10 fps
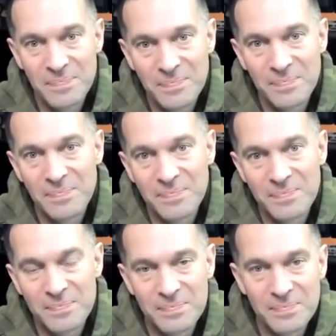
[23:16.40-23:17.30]

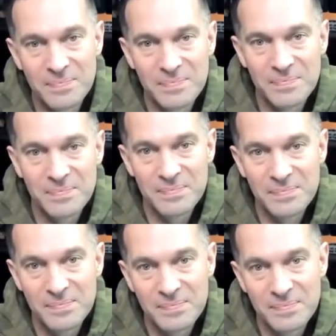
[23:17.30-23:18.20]

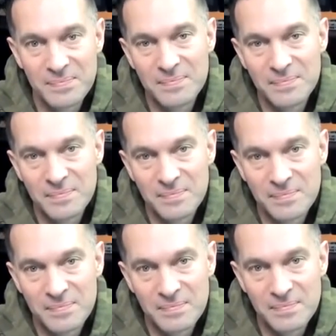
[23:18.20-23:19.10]

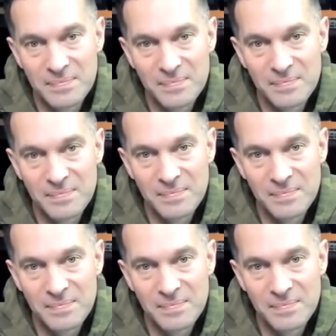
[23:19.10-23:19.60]
(not speaking)